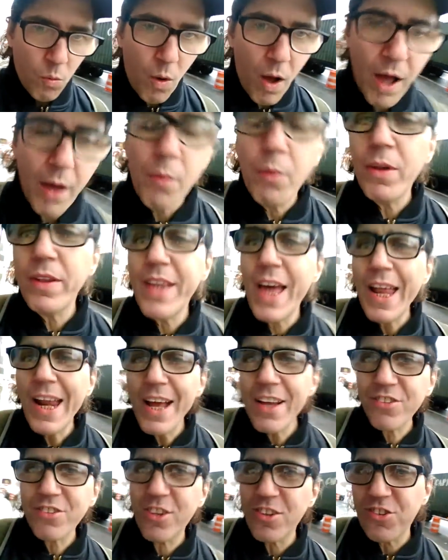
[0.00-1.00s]
Why that
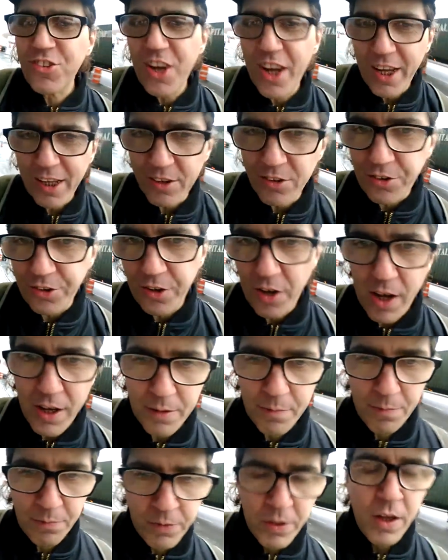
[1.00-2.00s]
has to change, right?